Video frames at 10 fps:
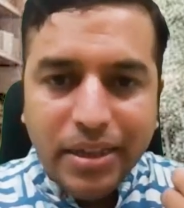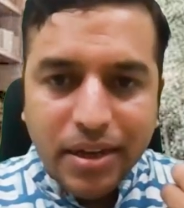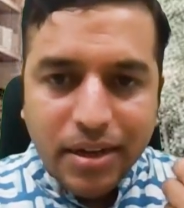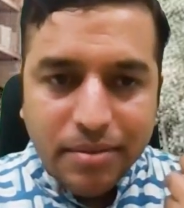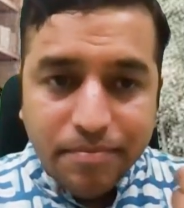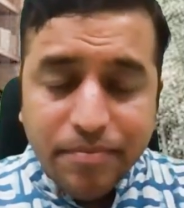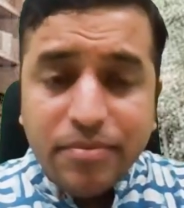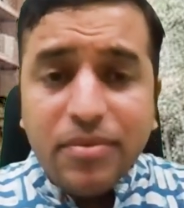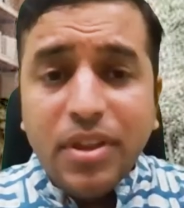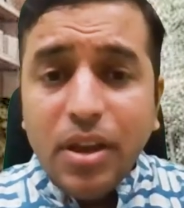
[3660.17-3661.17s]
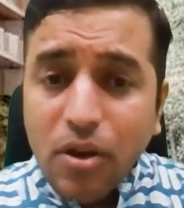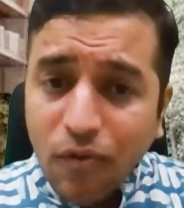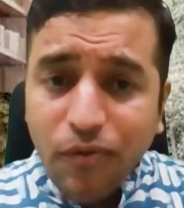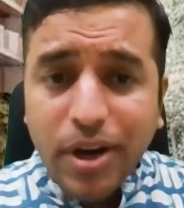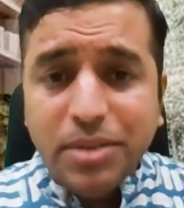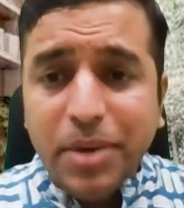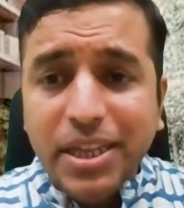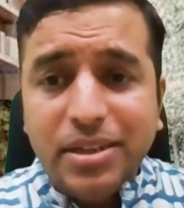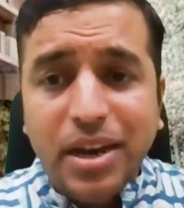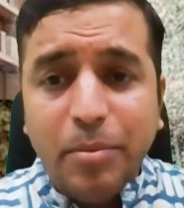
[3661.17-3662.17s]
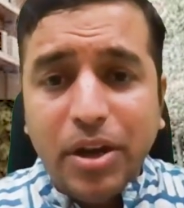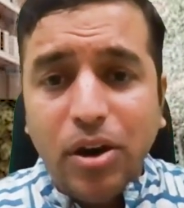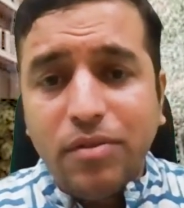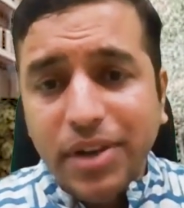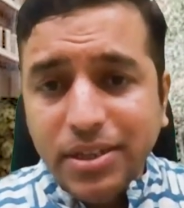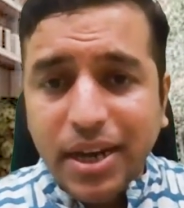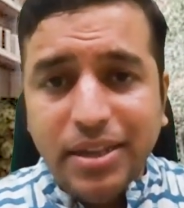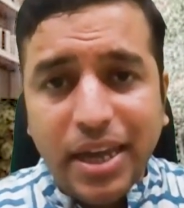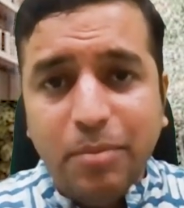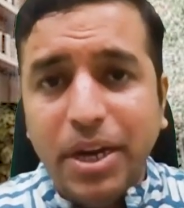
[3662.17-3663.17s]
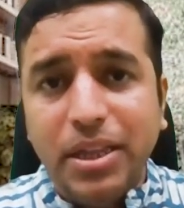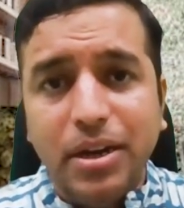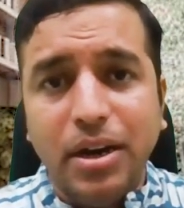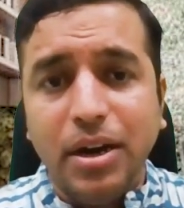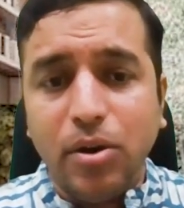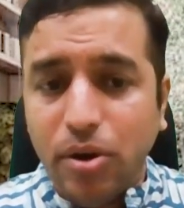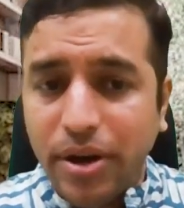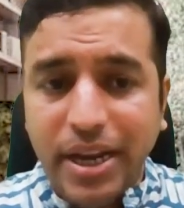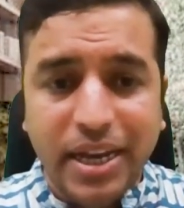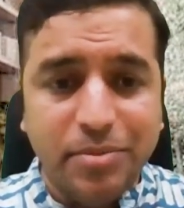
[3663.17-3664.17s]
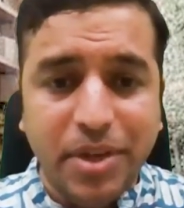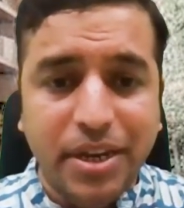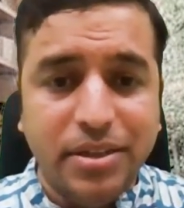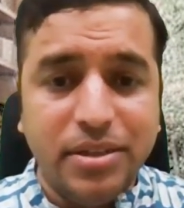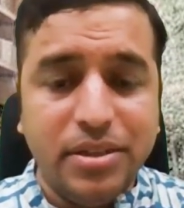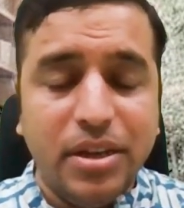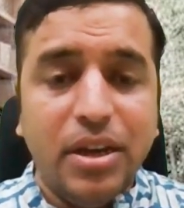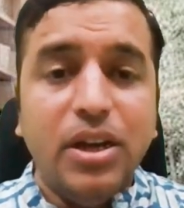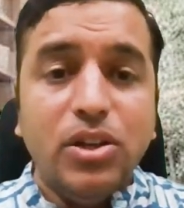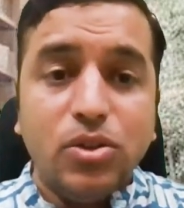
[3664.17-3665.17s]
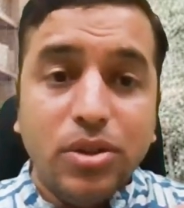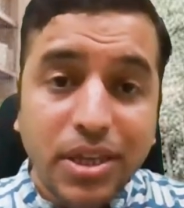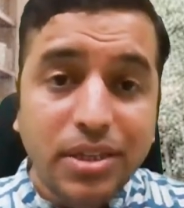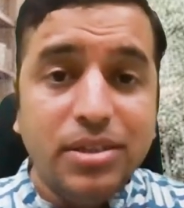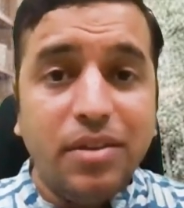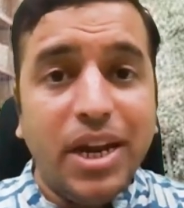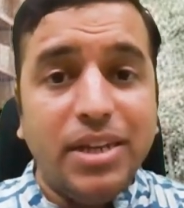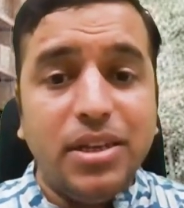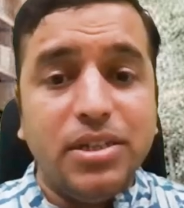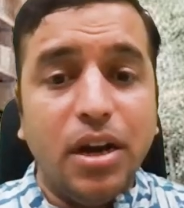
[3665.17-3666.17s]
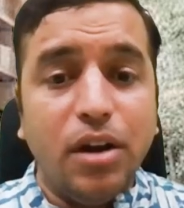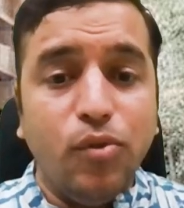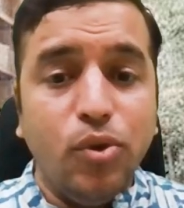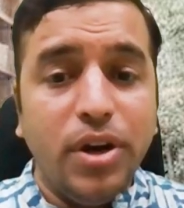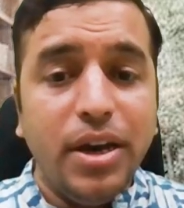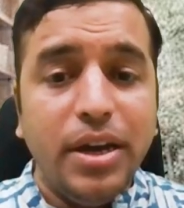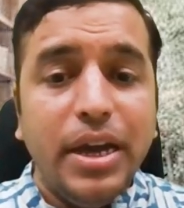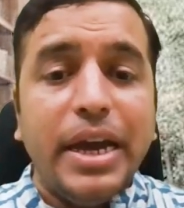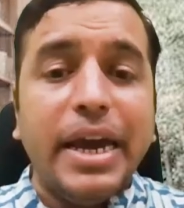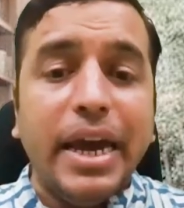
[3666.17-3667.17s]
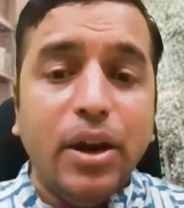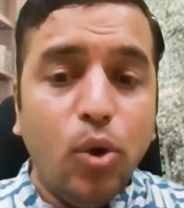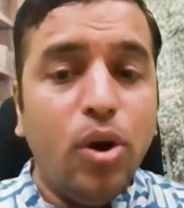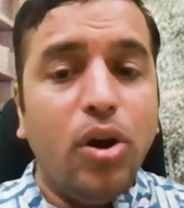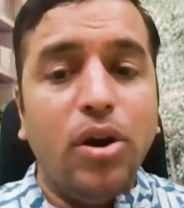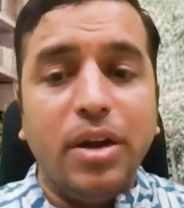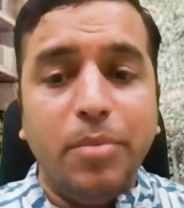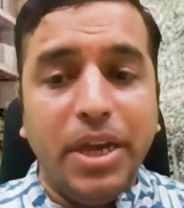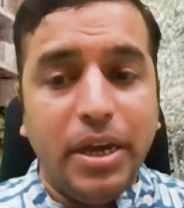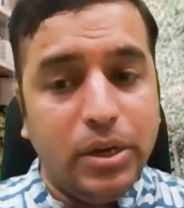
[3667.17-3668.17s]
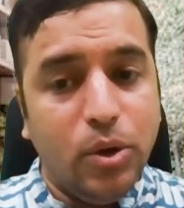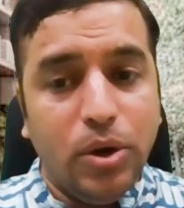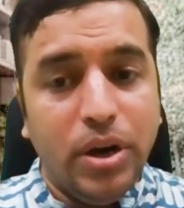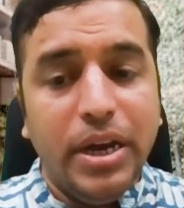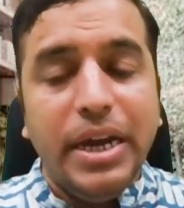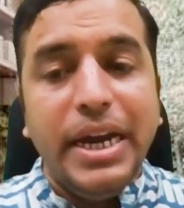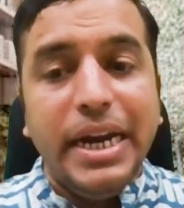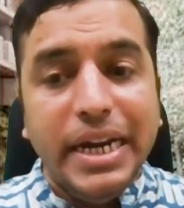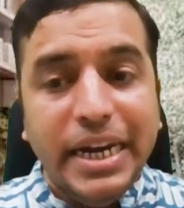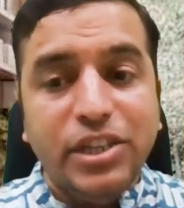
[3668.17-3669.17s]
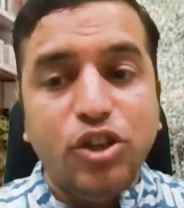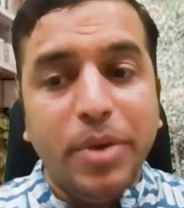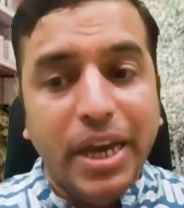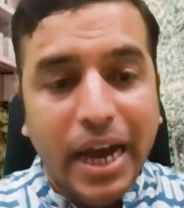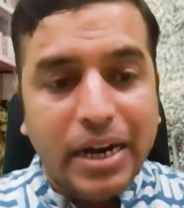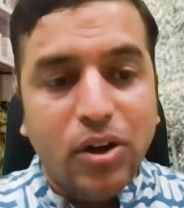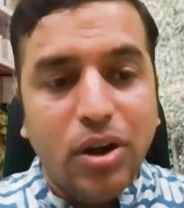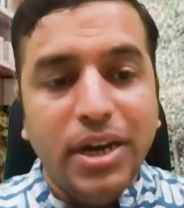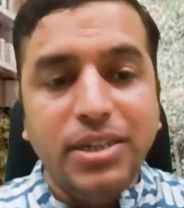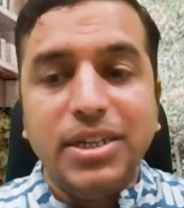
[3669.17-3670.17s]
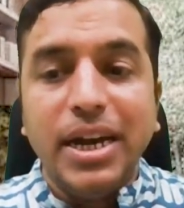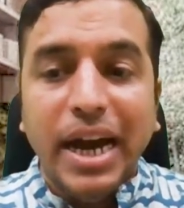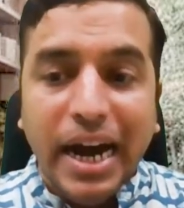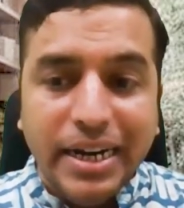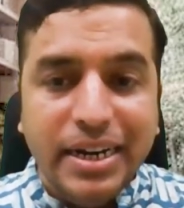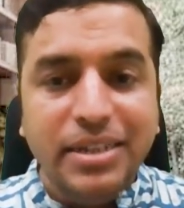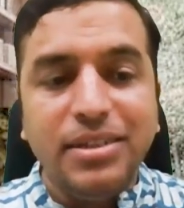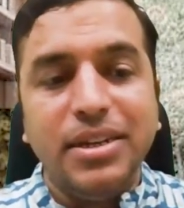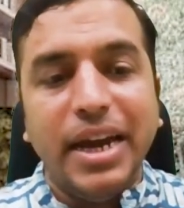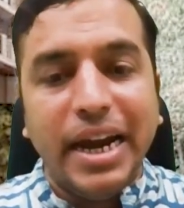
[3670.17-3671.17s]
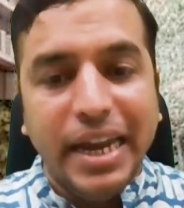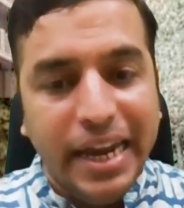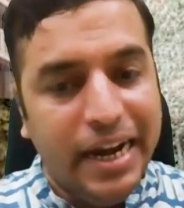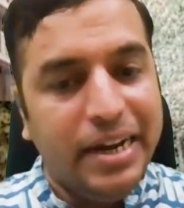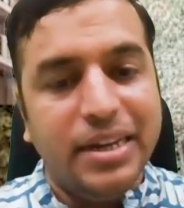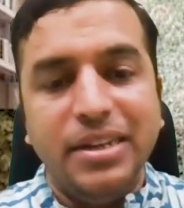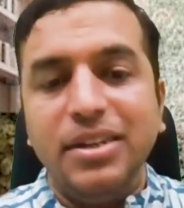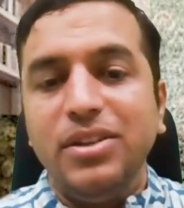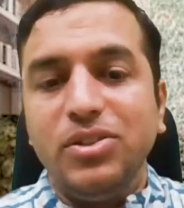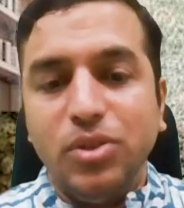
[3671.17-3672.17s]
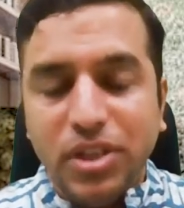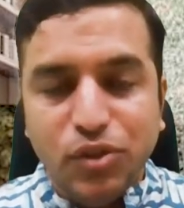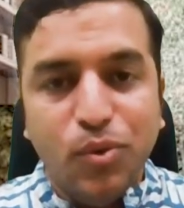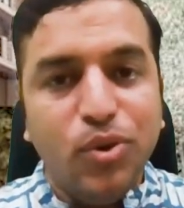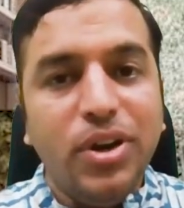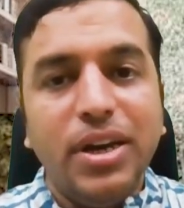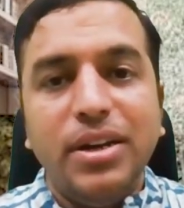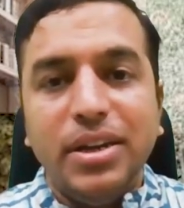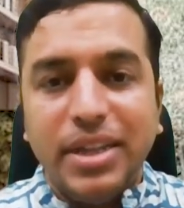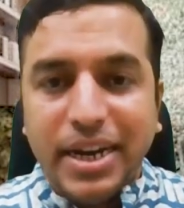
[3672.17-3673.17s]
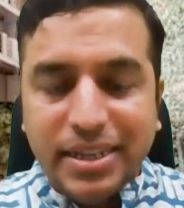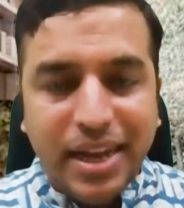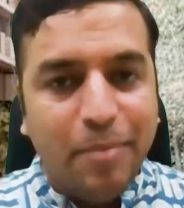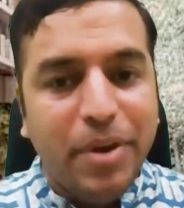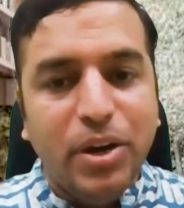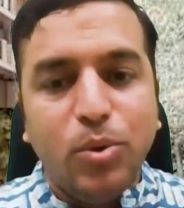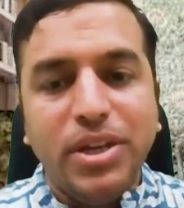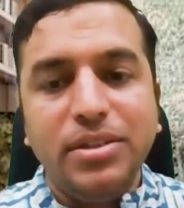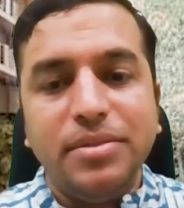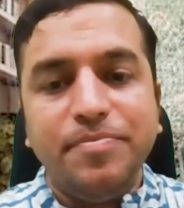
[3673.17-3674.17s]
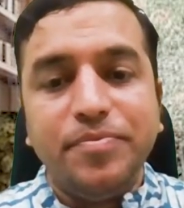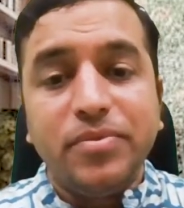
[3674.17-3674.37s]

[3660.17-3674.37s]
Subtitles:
the first by the Islamic conquest and then by the colonial experience. So this civilizational wound can no longer be ignored. It needs to be acknowledged, addressed, and healed. So this wound that has happened to us,